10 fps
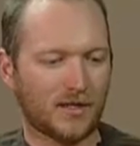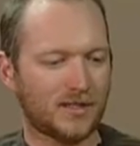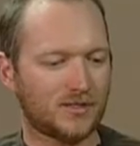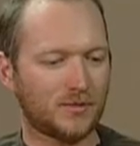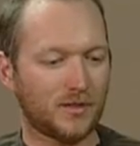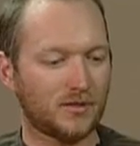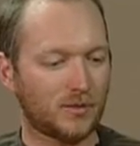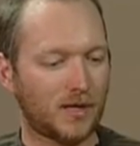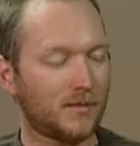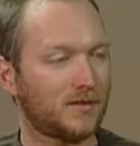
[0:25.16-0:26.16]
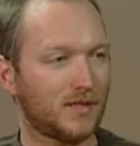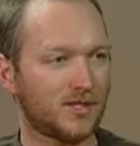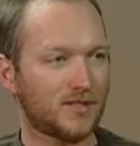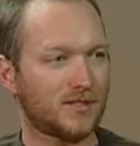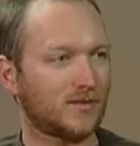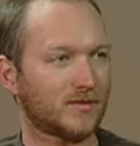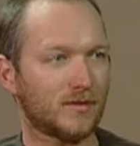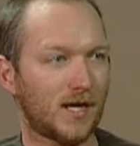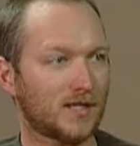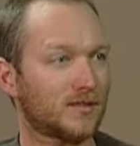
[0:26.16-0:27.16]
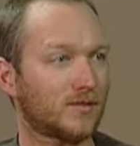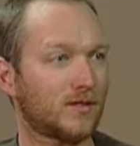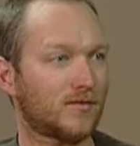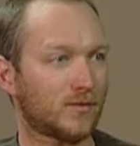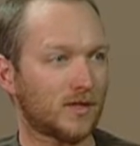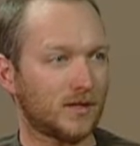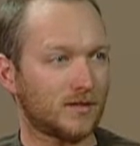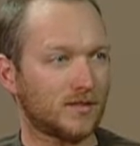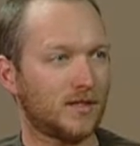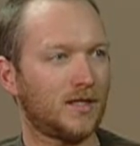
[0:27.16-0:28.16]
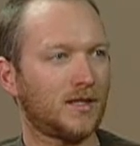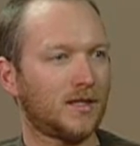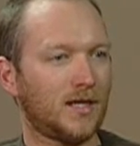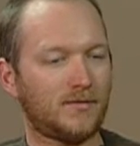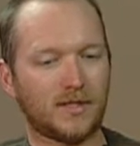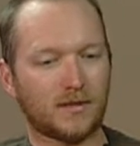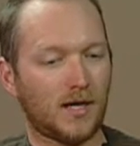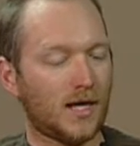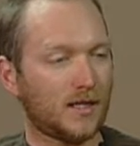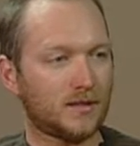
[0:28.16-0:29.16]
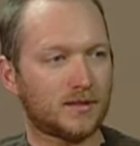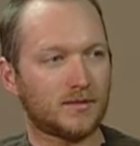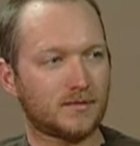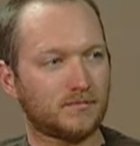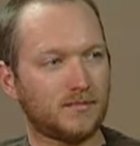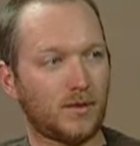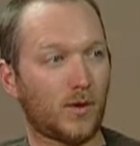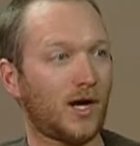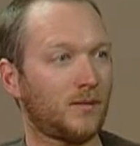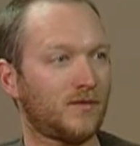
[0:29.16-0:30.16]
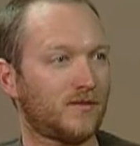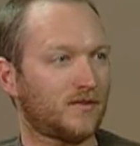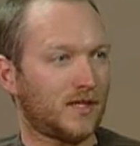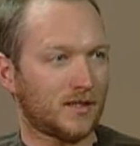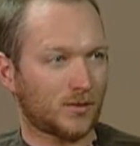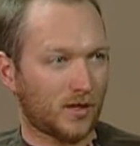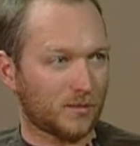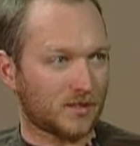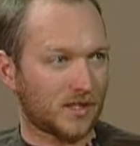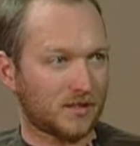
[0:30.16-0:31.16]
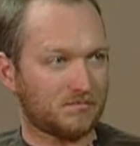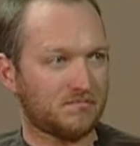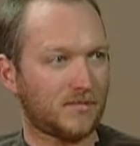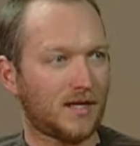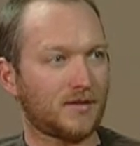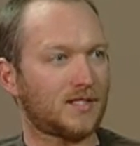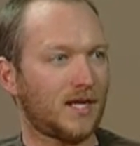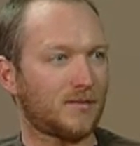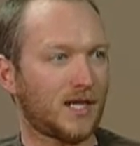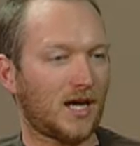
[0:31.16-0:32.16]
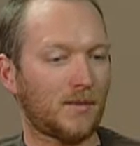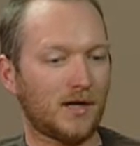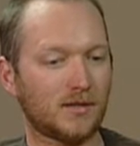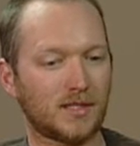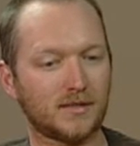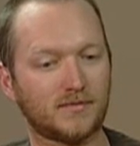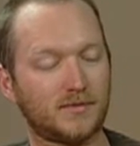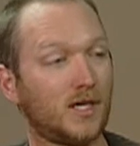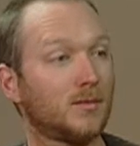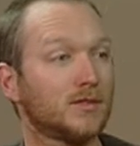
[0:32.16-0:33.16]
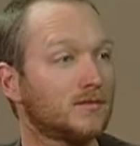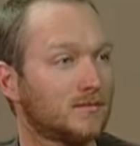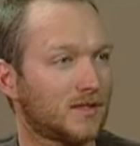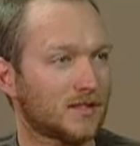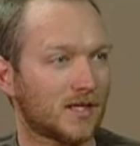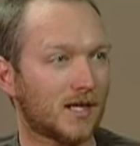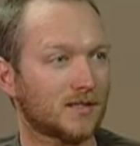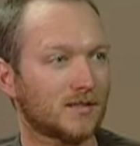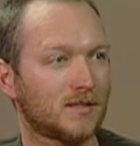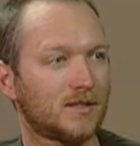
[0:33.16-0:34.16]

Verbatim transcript: I guess. So mule deer populations over the last 30 to 40 years have declined in Wyoming 15% to 20%, and at the same time elk have doubled in size.